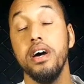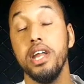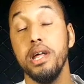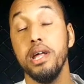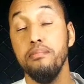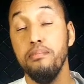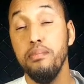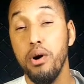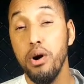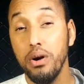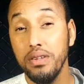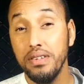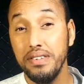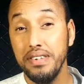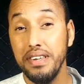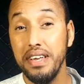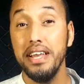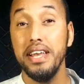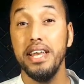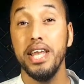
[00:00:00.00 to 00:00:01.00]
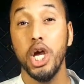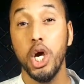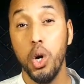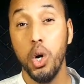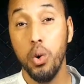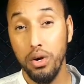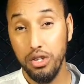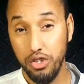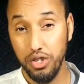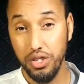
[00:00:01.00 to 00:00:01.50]
reporting
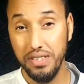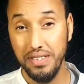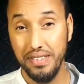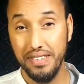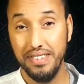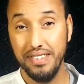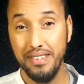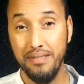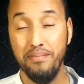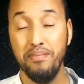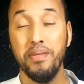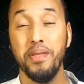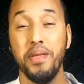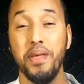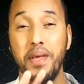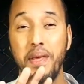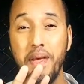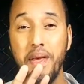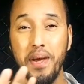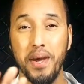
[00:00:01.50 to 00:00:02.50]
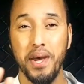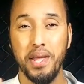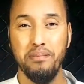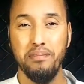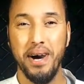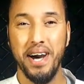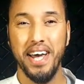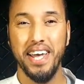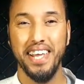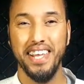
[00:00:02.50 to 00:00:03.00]
questions.
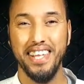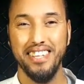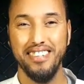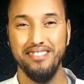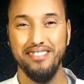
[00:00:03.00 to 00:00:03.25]
Goodbye.